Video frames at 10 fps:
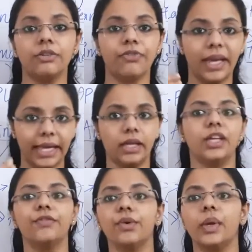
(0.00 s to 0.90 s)
If I
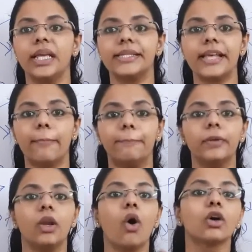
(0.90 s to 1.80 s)
give you an
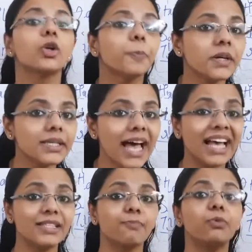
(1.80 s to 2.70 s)
example, octopus
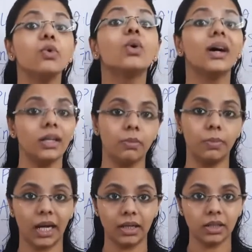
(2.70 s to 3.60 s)
has blue color
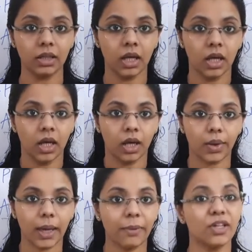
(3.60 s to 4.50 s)
blood,
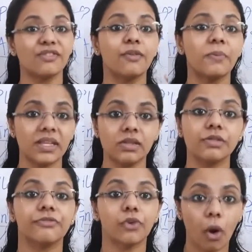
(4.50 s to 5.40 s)
okay, because of the presence
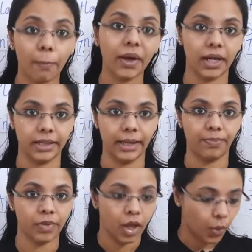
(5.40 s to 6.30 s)
of copper in
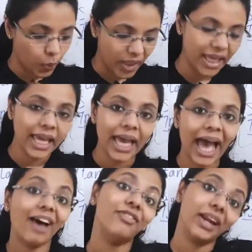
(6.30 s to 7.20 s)
them. We
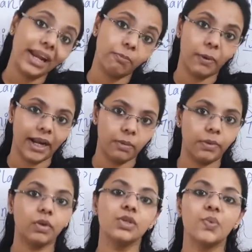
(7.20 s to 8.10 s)
have red blood
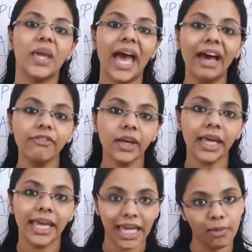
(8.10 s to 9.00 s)
because we have
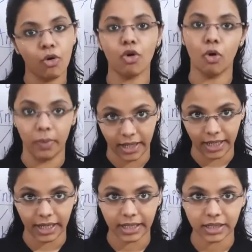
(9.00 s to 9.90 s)
hemoglobin
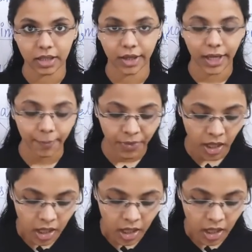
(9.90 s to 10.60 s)
in it, okay.